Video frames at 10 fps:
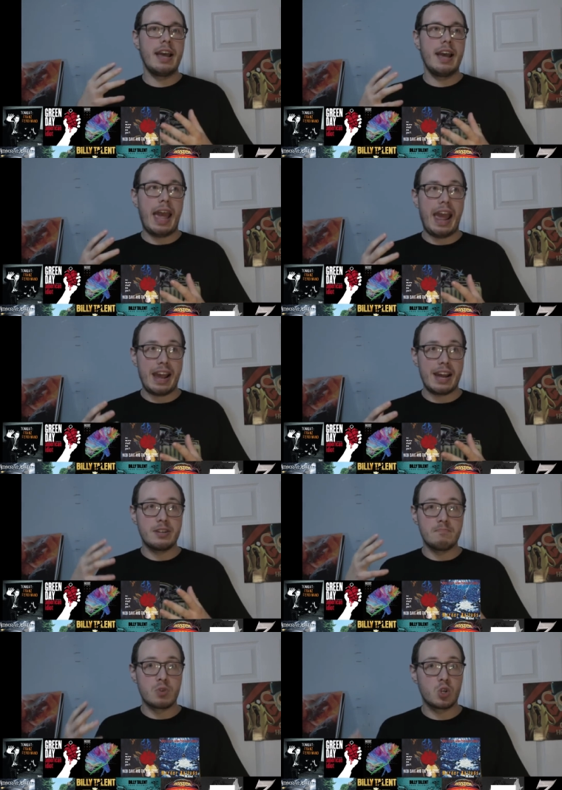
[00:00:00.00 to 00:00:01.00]
and
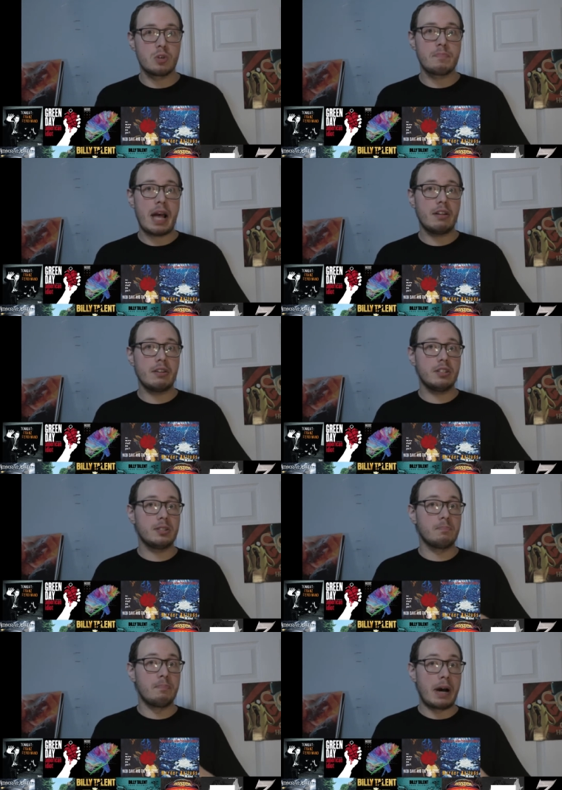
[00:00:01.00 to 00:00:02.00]
Murder Ballads
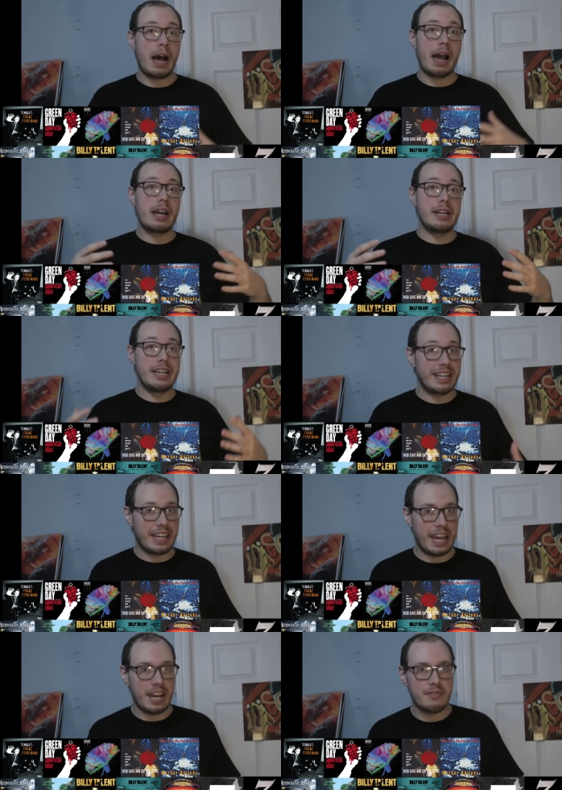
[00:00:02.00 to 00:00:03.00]
by Nick
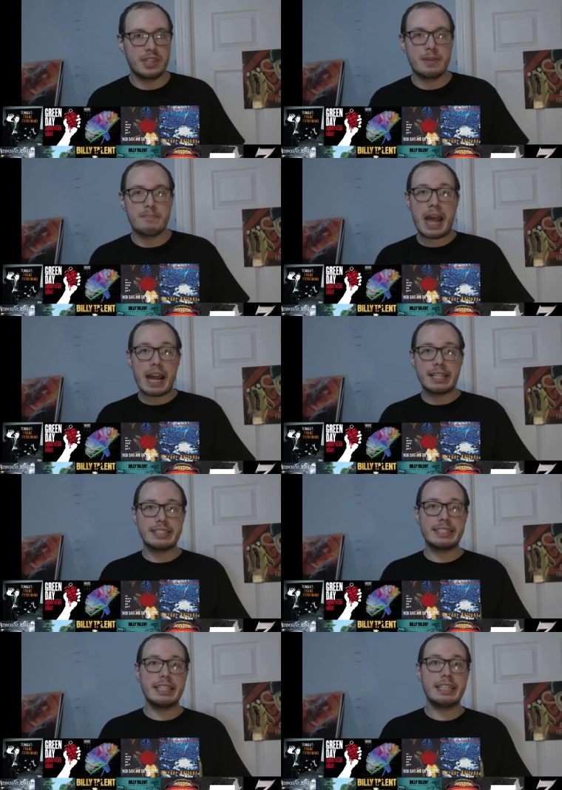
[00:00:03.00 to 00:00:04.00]
Cave and the Bad
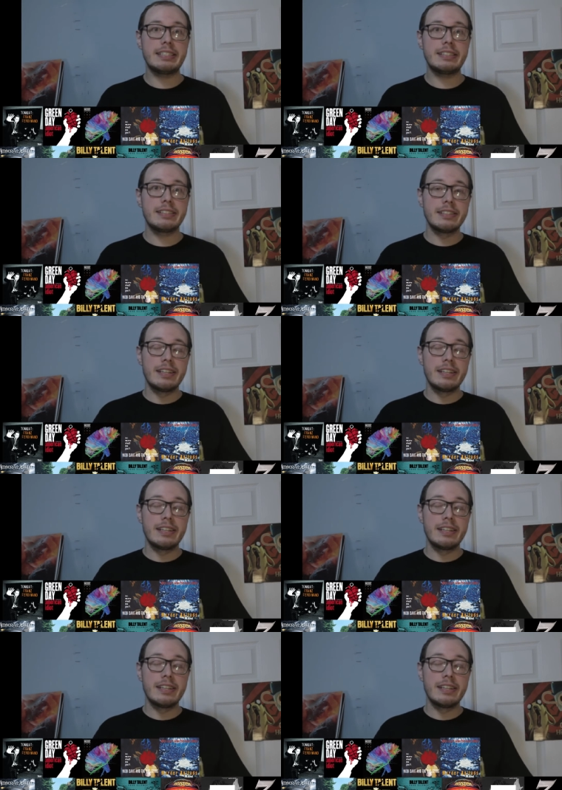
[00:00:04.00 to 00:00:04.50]
Seeds.